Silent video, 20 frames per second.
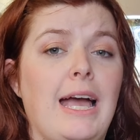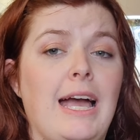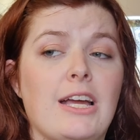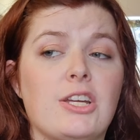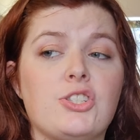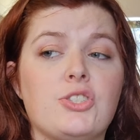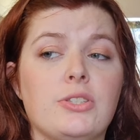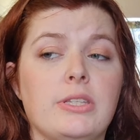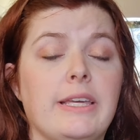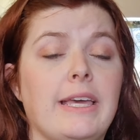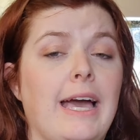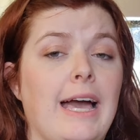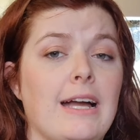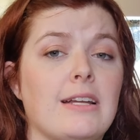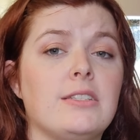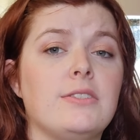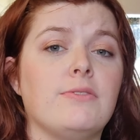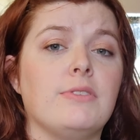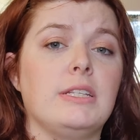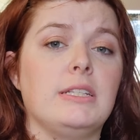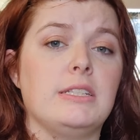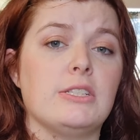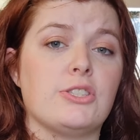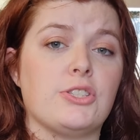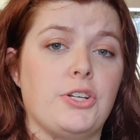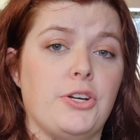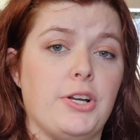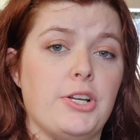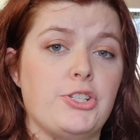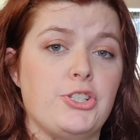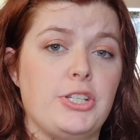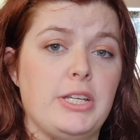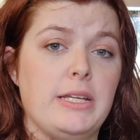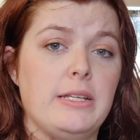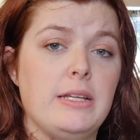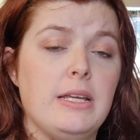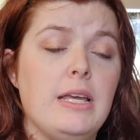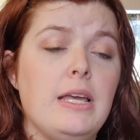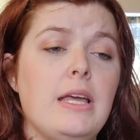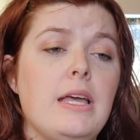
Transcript: actually actively discouraged it.